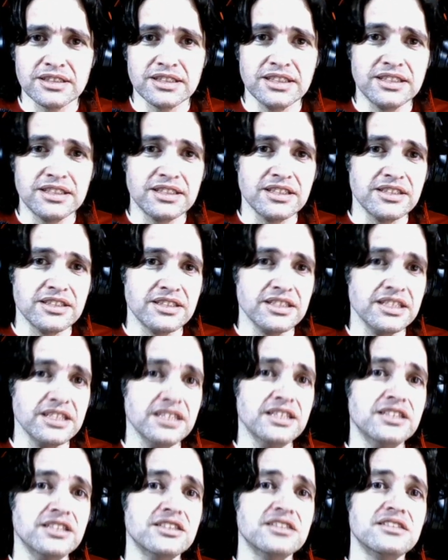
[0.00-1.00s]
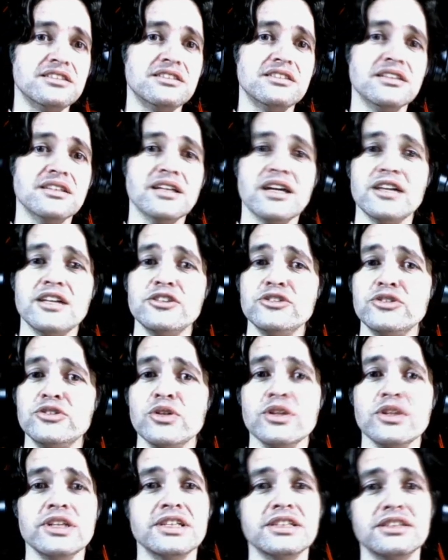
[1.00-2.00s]
It is the east, and
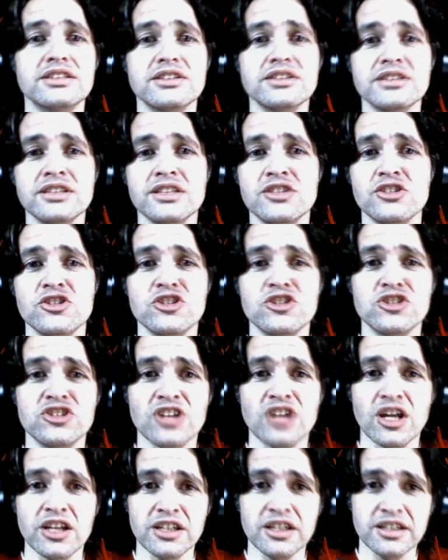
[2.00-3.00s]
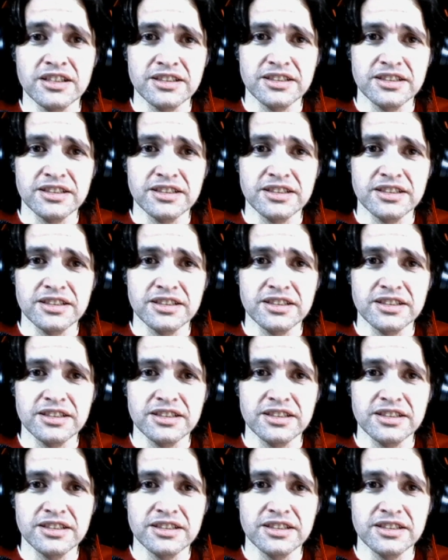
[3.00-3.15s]
Juliet is the sun.